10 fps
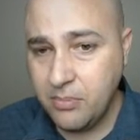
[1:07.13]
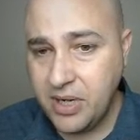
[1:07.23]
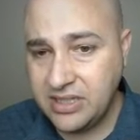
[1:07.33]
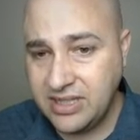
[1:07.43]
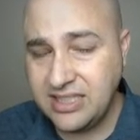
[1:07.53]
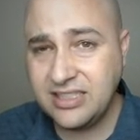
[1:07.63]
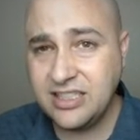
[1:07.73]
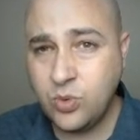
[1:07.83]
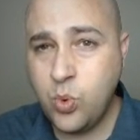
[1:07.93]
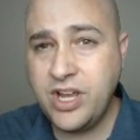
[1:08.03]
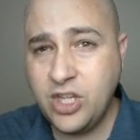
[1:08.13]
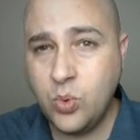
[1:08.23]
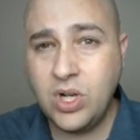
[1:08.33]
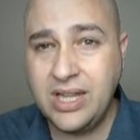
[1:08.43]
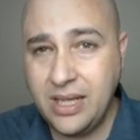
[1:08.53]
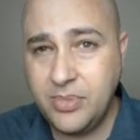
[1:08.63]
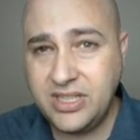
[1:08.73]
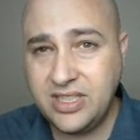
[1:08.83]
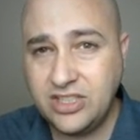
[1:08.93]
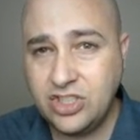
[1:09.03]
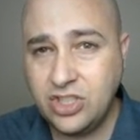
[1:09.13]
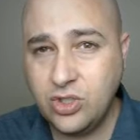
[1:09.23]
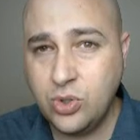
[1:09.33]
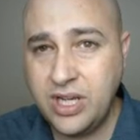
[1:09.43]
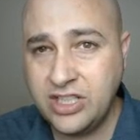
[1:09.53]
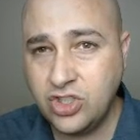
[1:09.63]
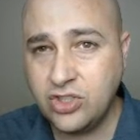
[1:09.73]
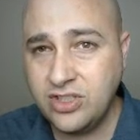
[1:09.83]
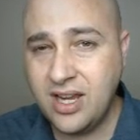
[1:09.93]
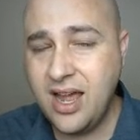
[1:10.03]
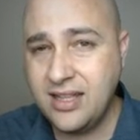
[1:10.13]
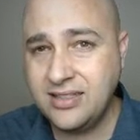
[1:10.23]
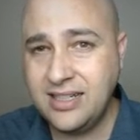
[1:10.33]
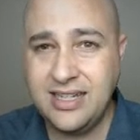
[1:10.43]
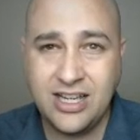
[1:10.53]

But this is what you were limited to in terms of content.